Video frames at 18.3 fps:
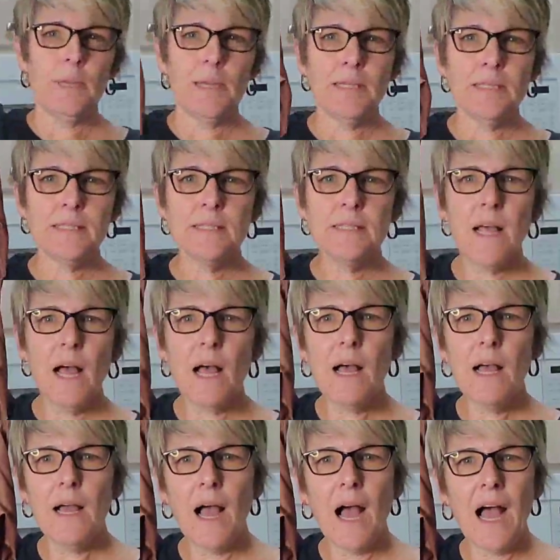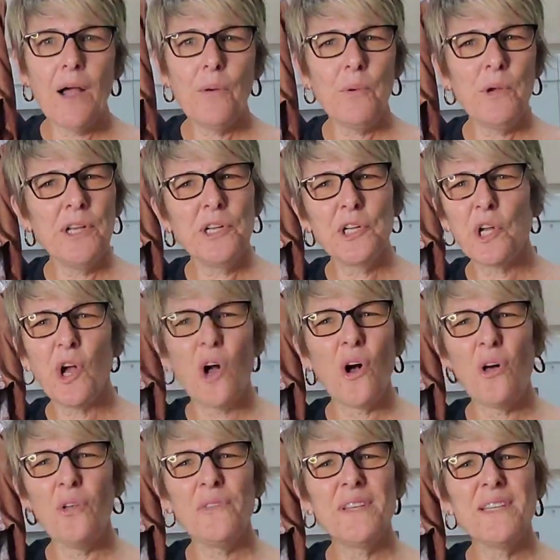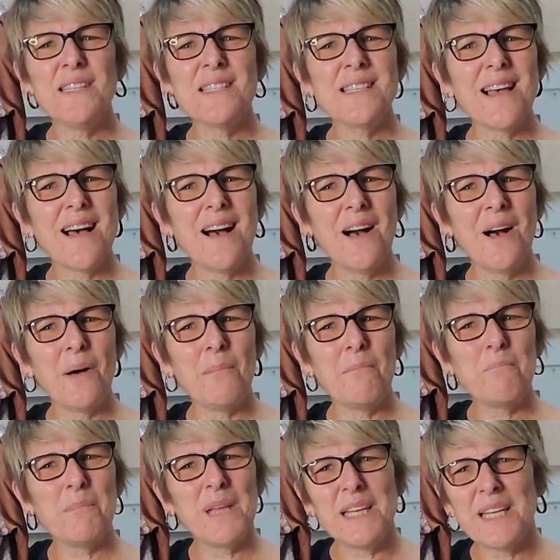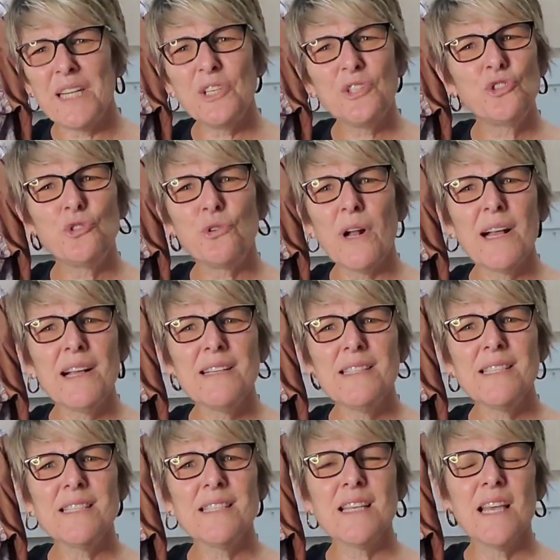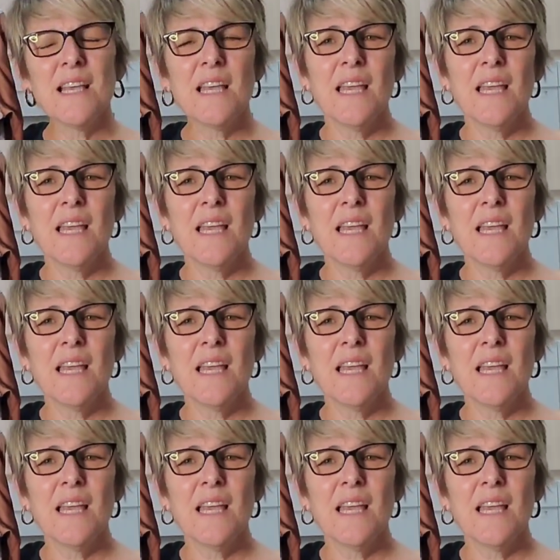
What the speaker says: it's not, I wouldn't call this a mini dress.